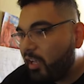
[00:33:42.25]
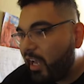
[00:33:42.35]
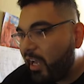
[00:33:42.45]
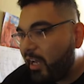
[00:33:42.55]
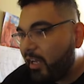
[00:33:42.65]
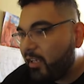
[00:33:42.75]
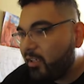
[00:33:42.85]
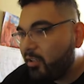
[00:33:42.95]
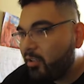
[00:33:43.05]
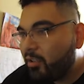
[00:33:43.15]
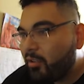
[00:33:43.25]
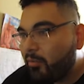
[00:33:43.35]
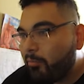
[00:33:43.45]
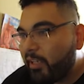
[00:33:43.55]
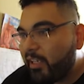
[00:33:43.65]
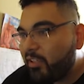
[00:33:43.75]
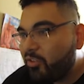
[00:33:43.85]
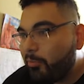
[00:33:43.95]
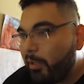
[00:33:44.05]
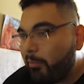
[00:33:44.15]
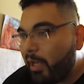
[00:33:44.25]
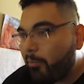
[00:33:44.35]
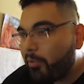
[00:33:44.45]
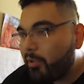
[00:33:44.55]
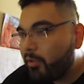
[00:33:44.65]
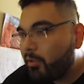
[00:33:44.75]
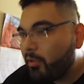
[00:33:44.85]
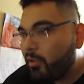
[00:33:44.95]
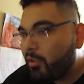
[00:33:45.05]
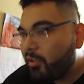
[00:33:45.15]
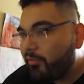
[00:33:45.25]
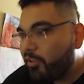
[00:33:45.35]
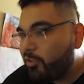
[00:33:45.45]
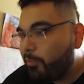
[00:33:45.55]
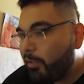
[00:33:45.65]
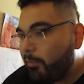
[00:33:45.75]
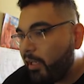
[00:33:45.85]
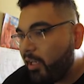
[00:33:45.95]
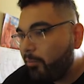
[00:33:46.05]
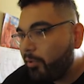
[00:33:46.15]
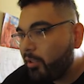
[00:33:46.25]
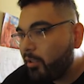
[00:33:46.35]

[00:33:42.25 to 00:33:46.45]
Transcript: I make it into a bitmap. Convert to bitmap.